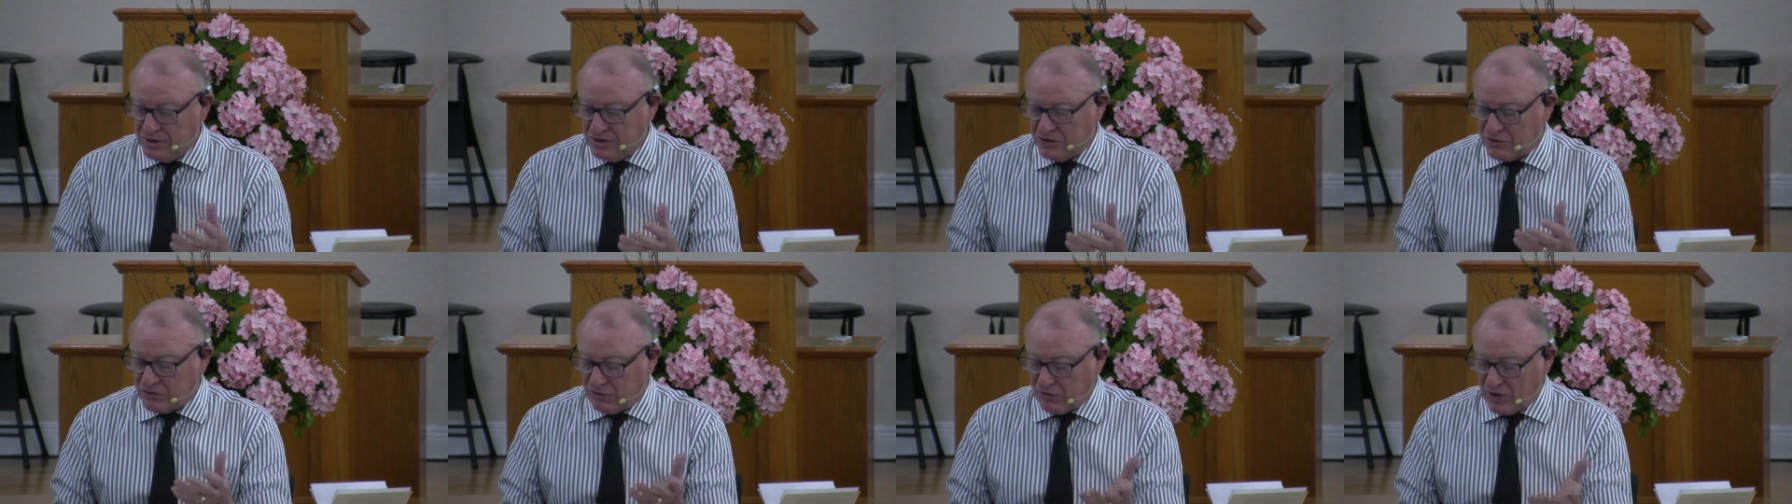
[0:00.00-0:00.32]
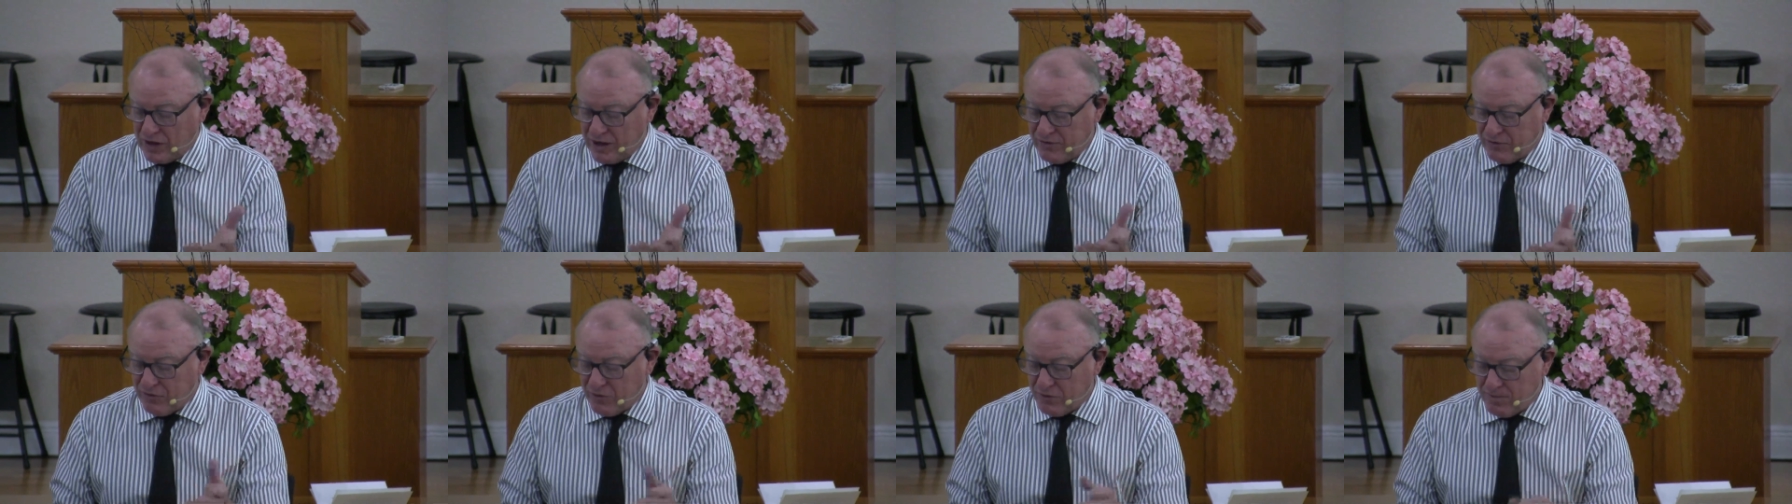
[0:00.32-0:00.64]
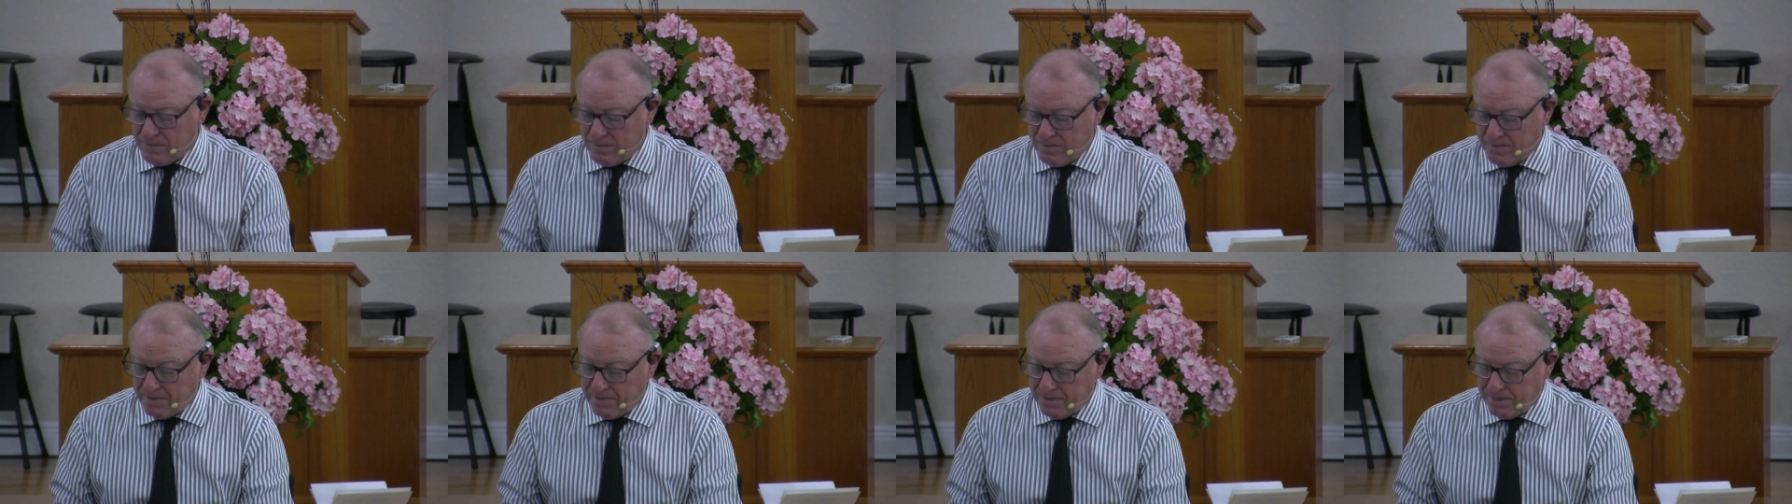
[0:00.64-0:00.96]
its flavor,
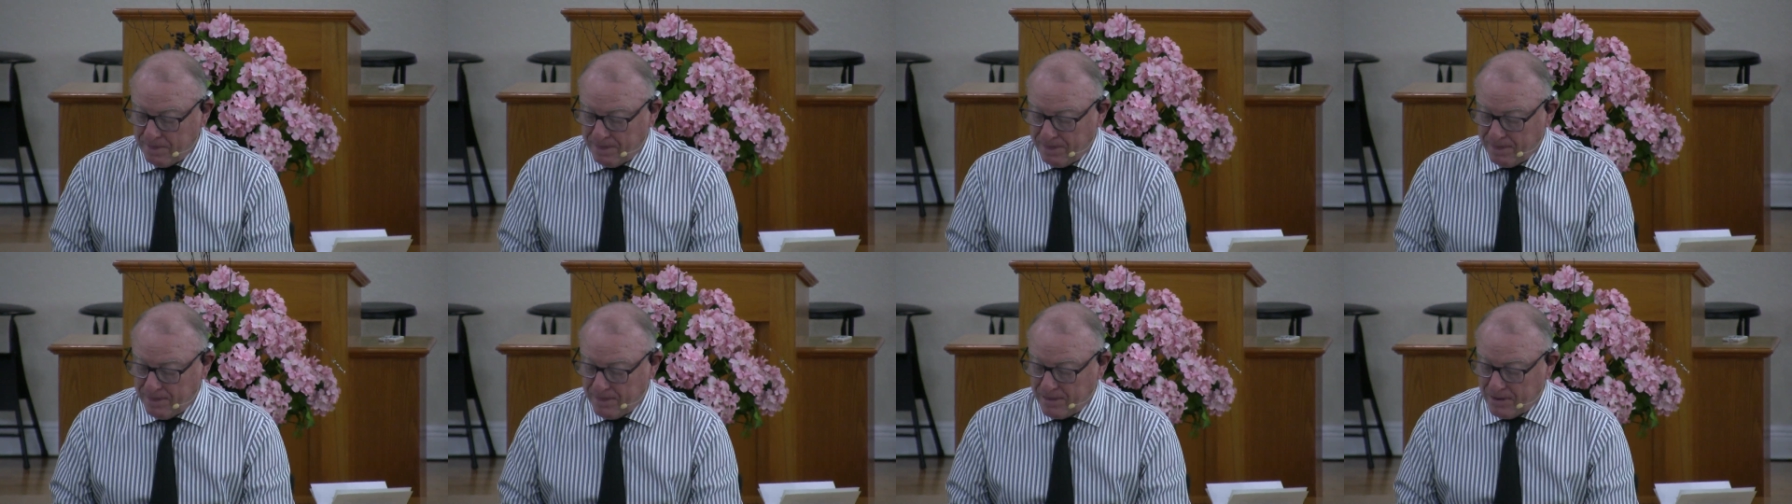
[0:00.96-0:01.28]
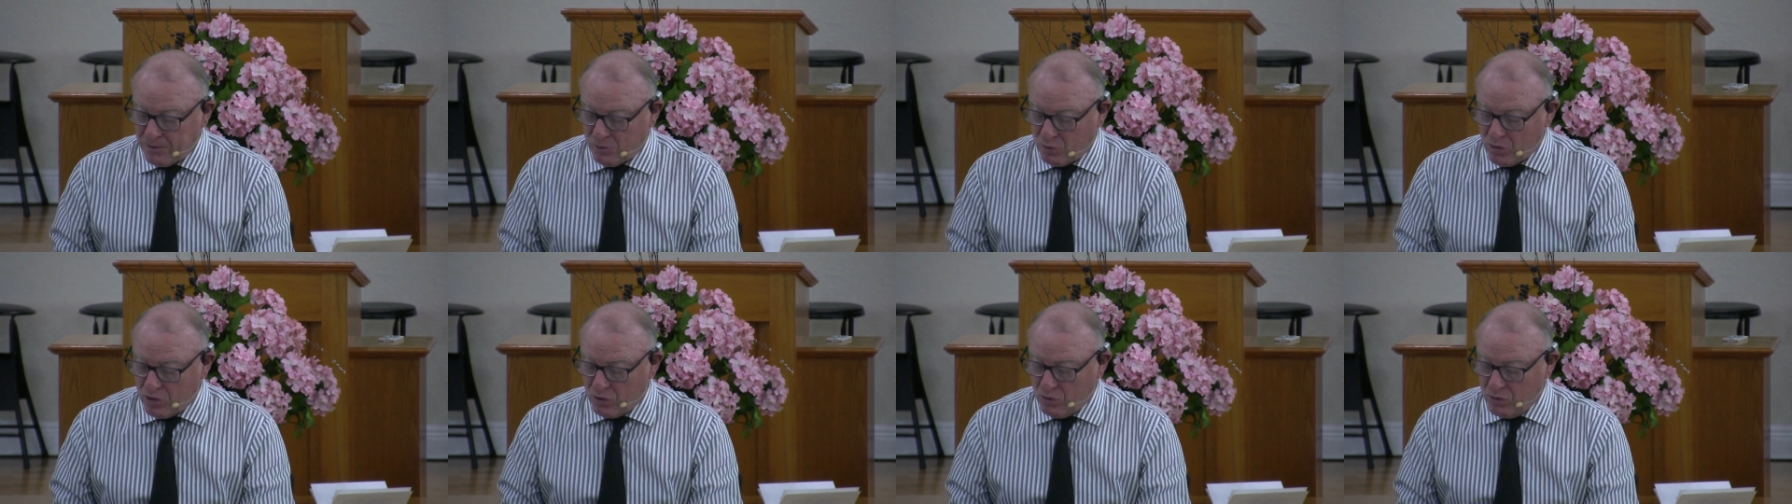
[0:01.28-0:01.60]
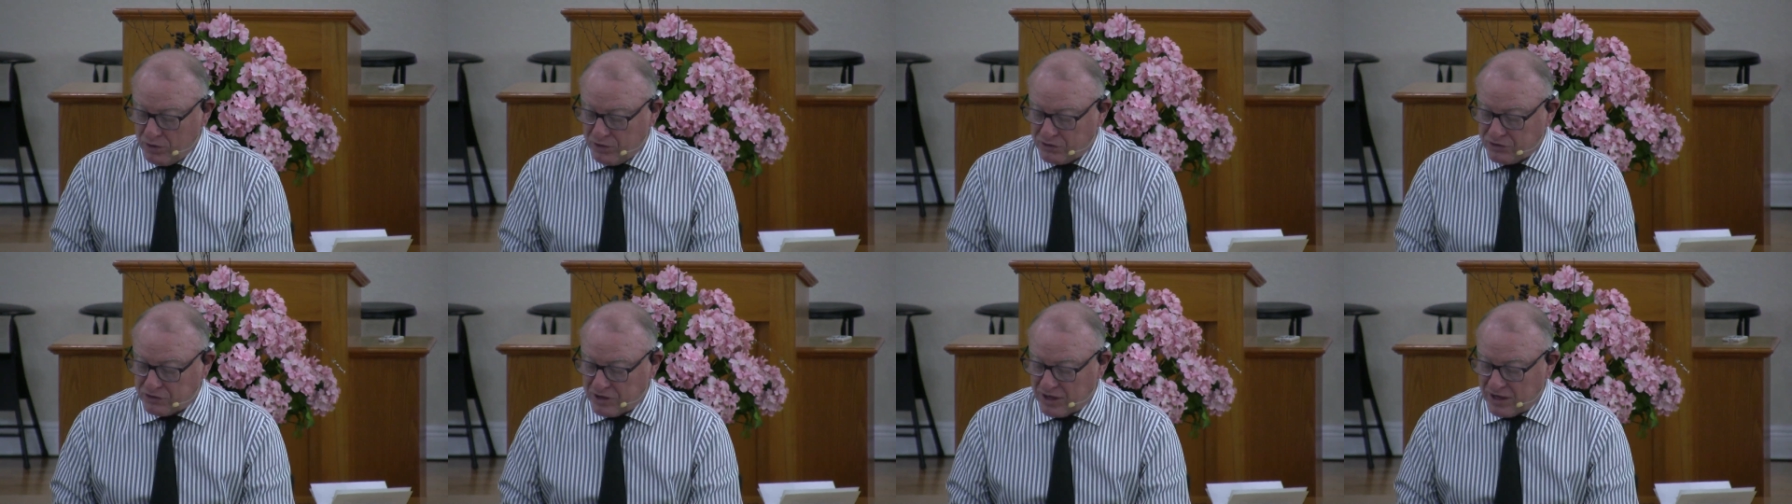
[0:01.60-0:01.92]

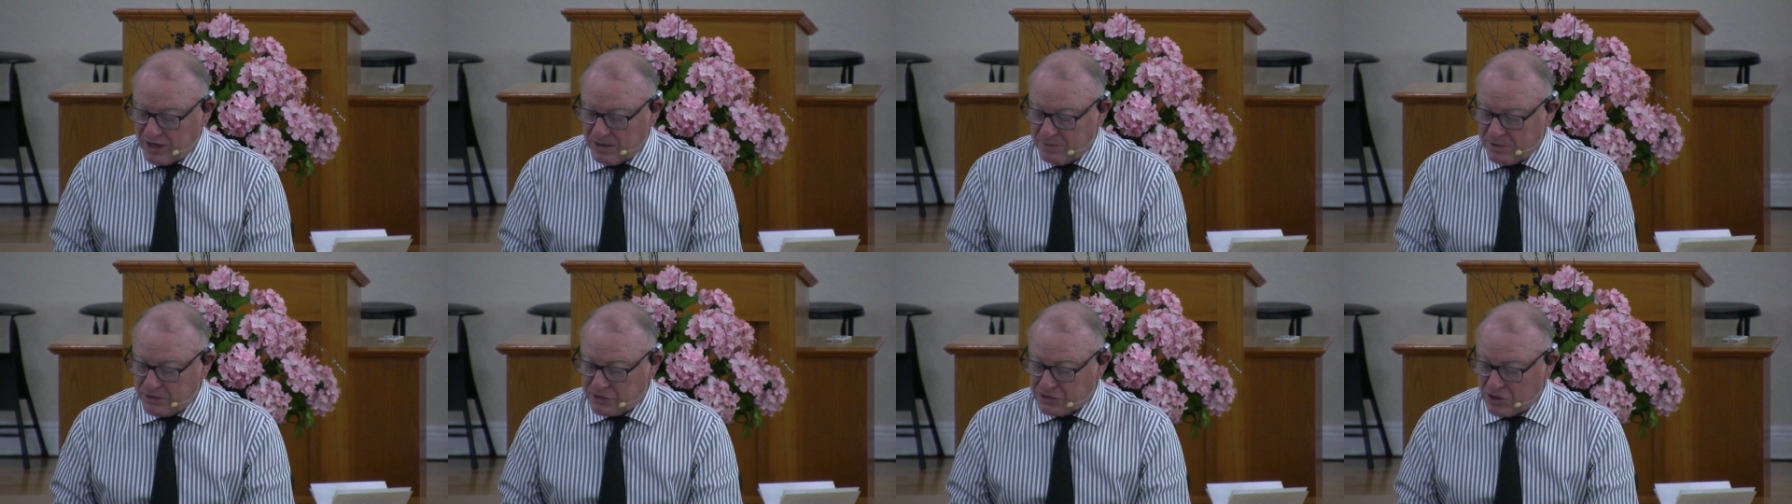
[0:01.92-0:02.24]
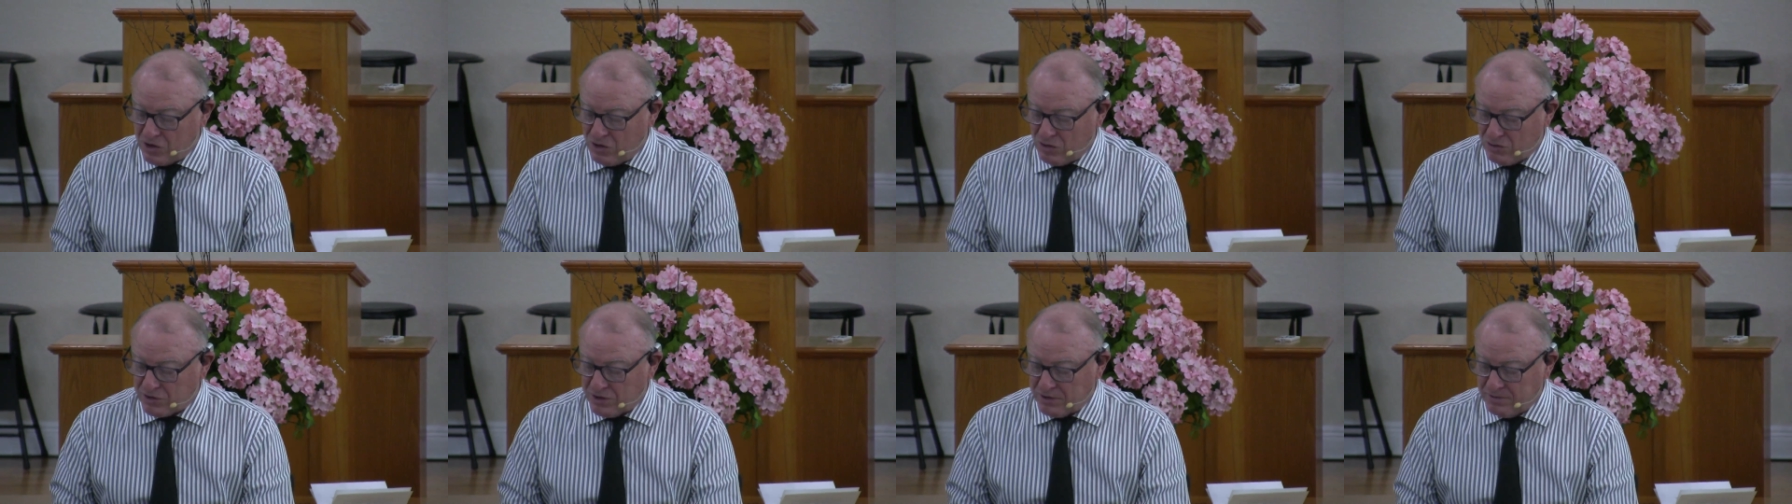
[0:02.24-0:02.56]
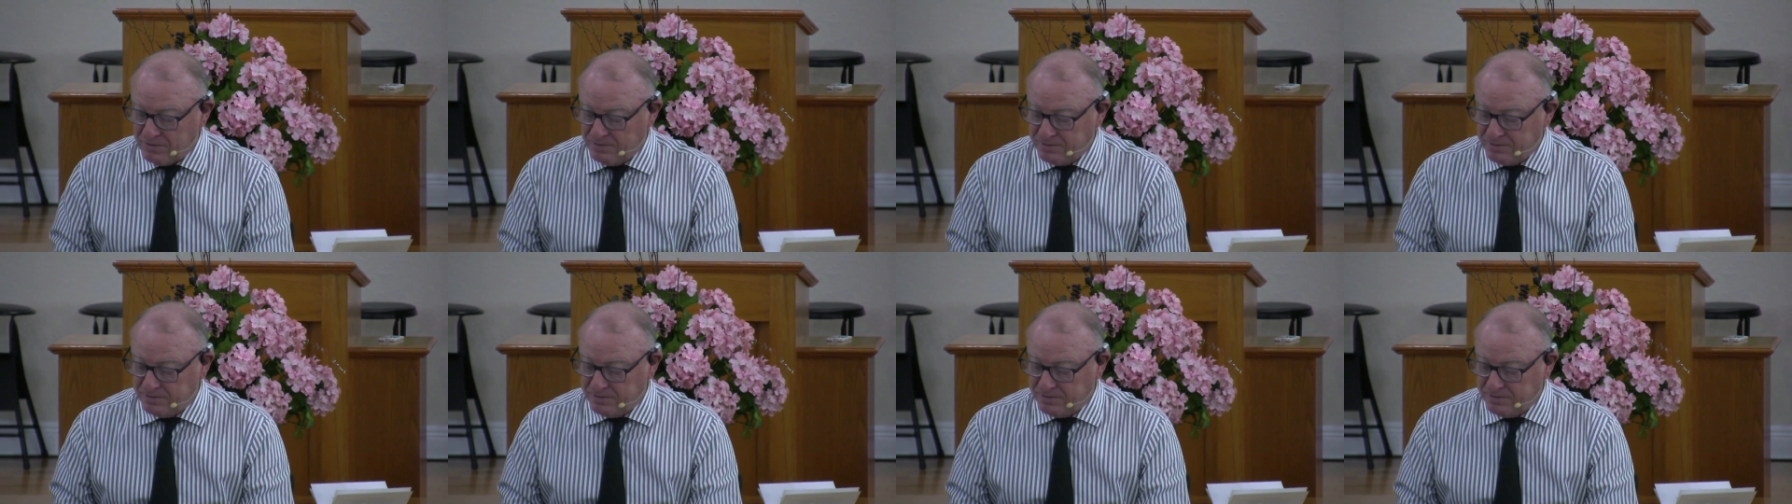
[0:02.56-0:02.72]
wherewith shall it be salted?